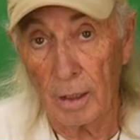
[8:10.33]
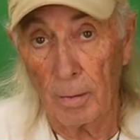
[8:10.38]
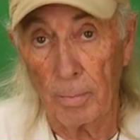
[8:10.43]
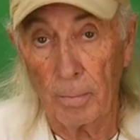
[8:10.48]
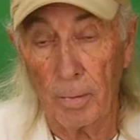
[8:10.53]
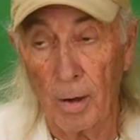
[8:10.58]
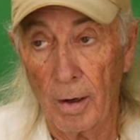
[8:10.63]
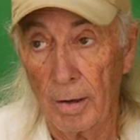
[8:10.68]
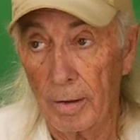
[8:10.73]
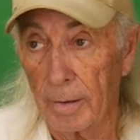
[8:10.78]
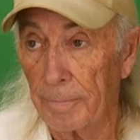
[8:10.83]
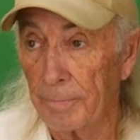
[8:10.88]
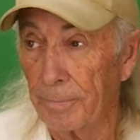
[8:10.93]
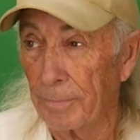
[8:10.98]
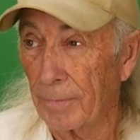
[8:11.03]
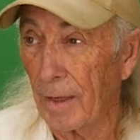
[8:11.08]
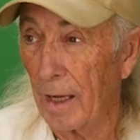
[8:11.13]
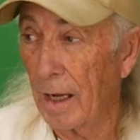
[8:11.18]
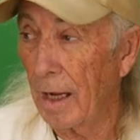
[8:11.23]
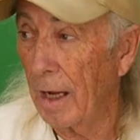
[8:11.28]
up on it.
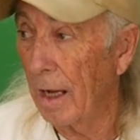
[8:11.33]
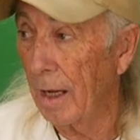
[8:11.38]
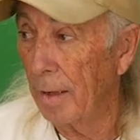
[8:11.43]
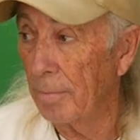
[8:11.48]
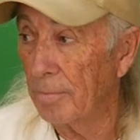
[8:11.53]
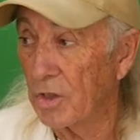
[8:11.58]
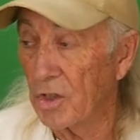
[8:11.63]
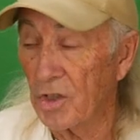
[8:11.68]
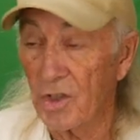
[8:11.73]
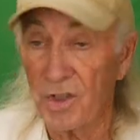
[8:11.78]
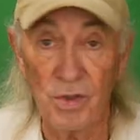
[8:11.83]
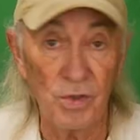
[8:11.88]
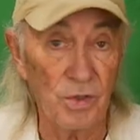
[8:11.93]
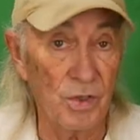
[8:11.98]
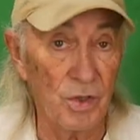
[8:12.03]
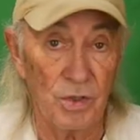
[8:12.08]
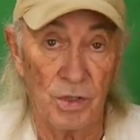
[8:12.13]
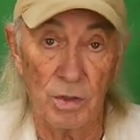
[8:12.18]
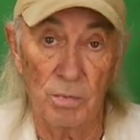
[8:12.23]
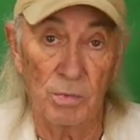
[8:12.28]
I'm just
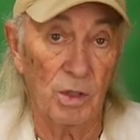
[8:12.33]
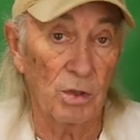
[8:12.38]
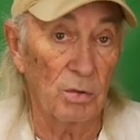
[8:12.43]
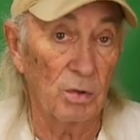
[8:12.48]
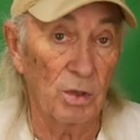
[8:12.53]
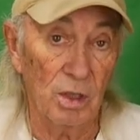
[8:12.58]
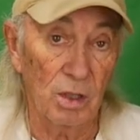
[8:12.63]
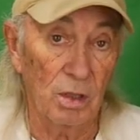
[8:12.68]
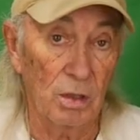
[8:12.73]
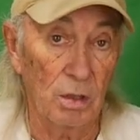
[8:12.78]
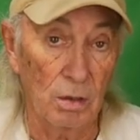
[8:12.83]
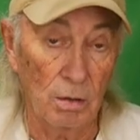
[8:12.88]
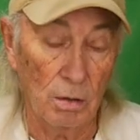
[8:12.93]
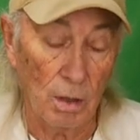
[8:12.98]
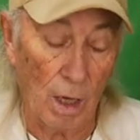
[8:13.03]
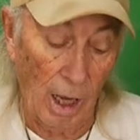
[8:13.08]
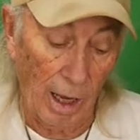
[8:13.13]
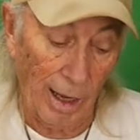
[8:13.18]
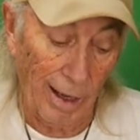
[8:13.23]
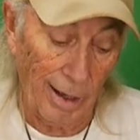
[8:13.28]
using some Gorilla
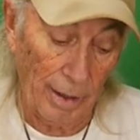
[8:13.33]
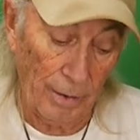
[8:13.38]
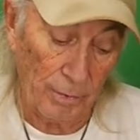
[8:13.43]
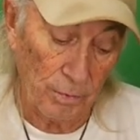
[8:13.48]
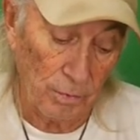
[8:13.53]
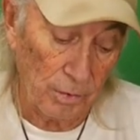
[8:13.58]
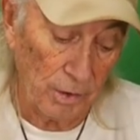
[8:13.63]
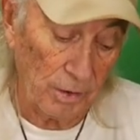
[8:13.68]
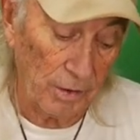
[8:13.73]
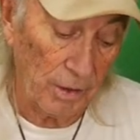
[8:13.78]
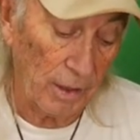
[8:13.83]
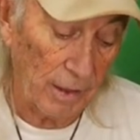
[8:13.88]
Glue. I really